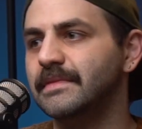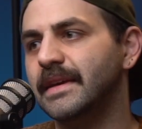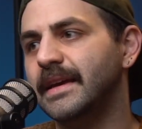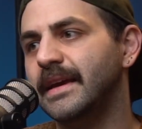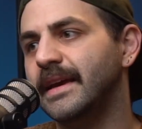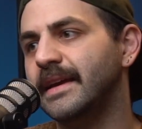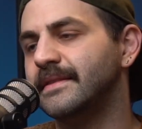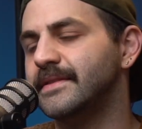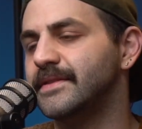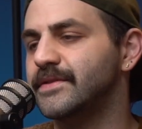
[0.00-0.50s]

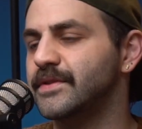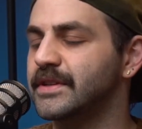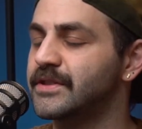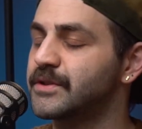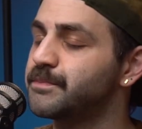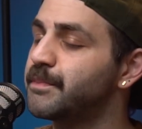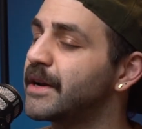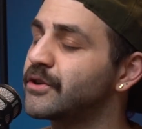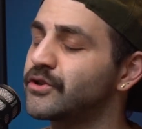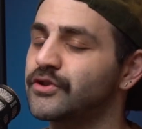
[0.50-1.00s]
it's
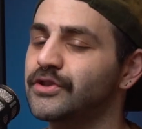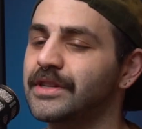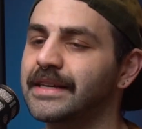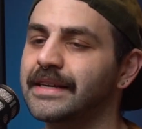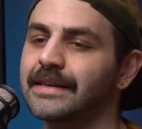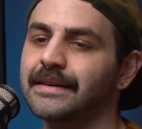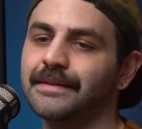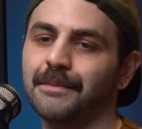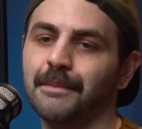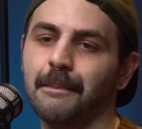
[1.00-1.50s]

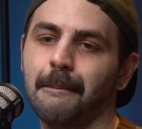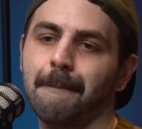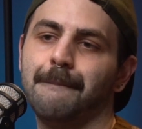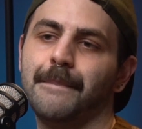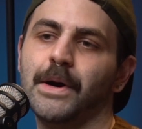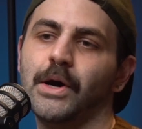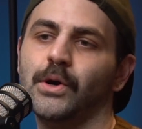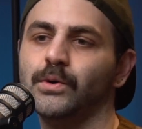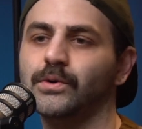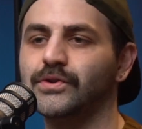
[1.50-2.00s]
especially
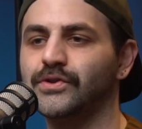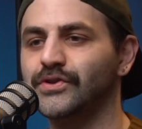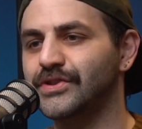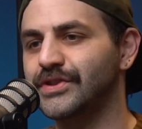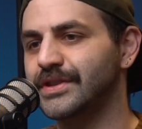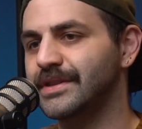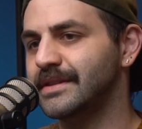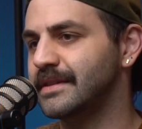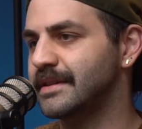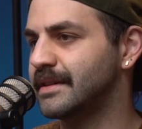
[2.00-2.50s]

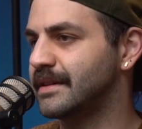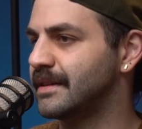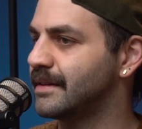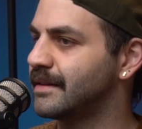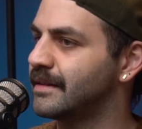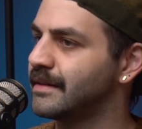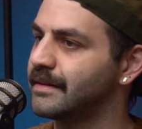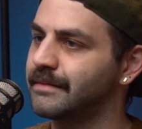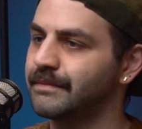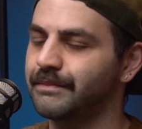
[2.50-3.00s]
post
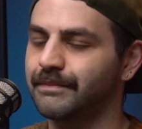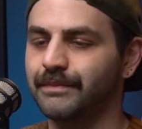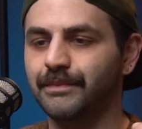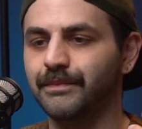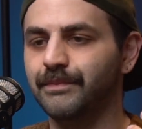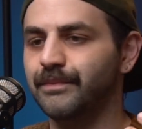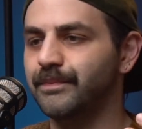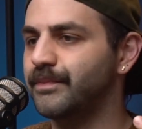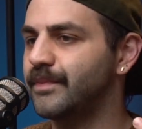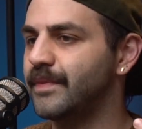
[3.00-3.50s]

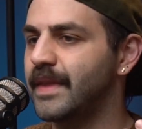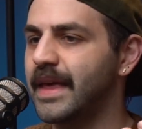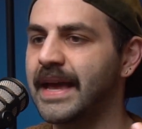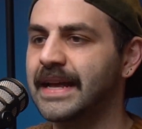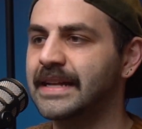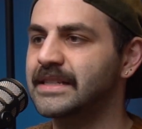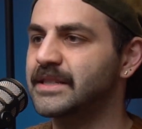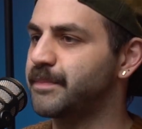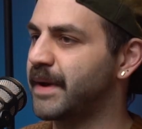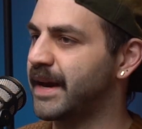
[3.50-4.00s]

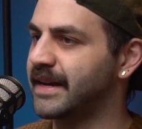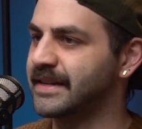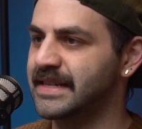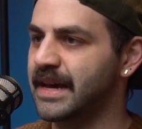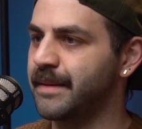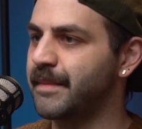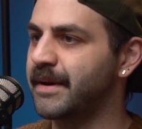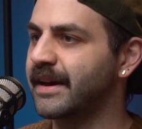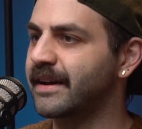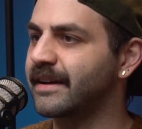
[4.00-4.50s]
AIDS
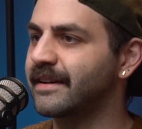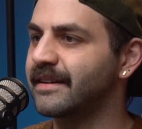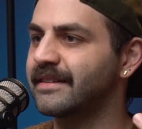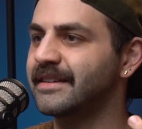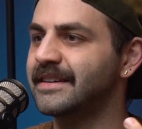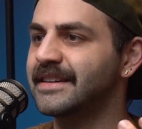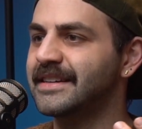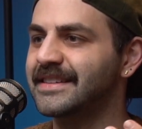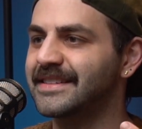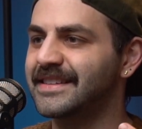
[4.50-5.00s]
pandemic
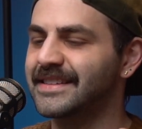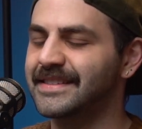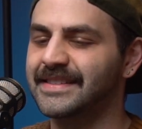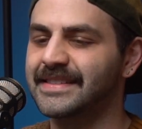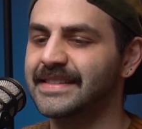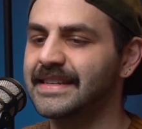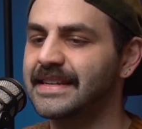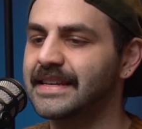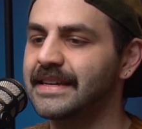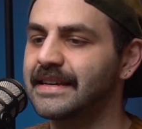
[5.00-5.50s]
to
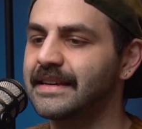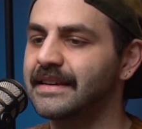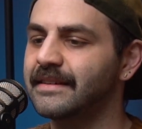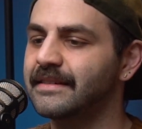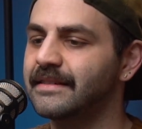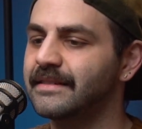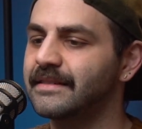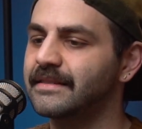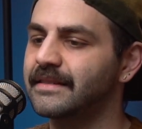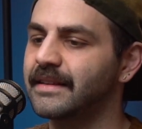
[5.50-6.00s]
see
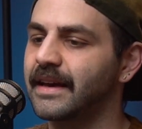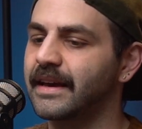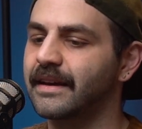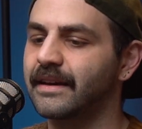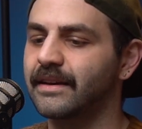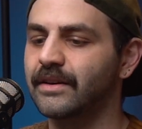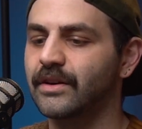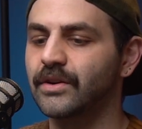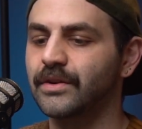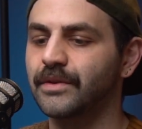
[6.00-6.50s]
like
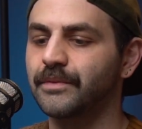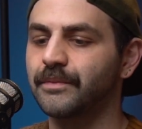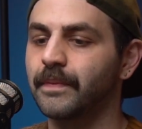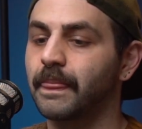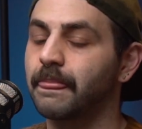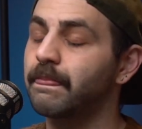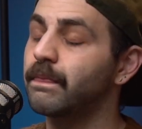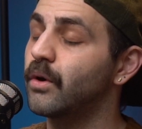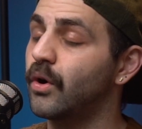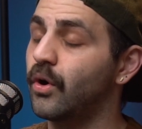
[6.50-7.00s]

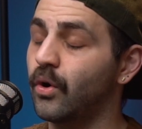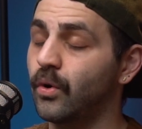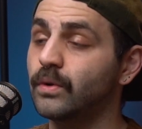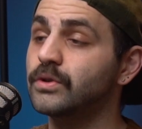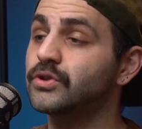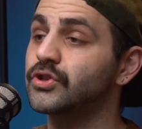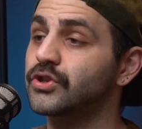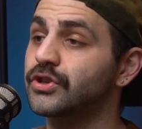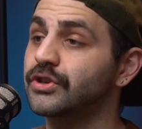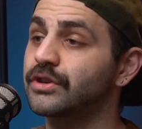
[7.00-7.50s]

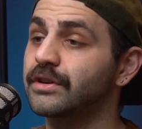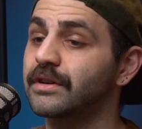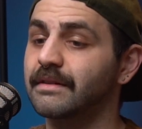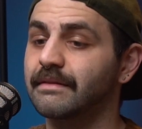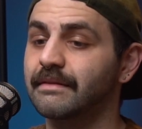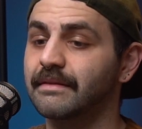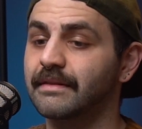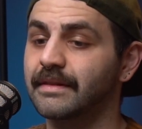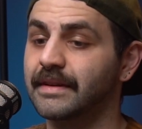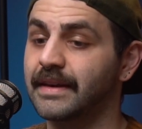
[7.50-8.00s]
older
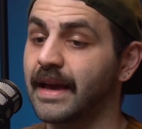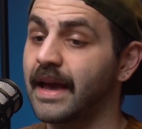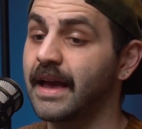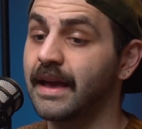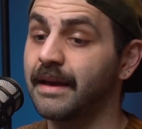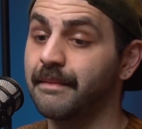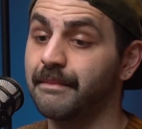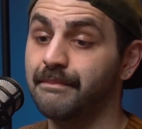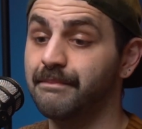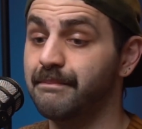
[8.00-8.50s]

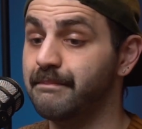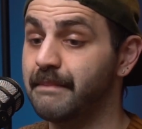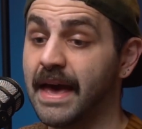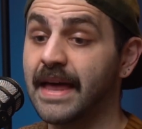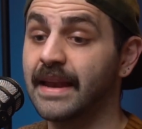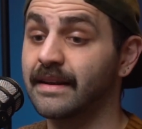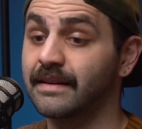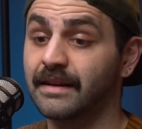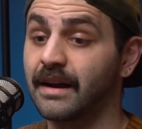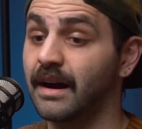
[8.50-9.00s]
gay
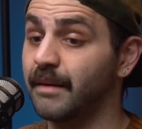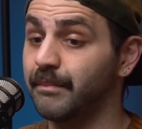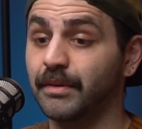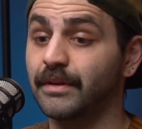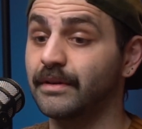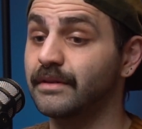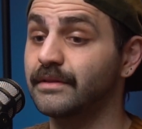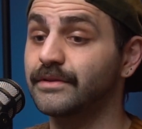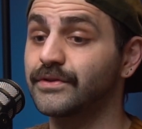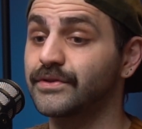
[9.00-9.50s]
men
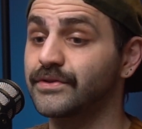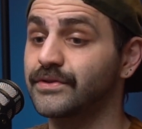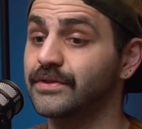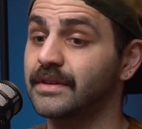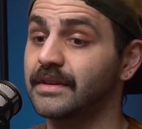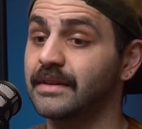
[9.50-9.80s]
couples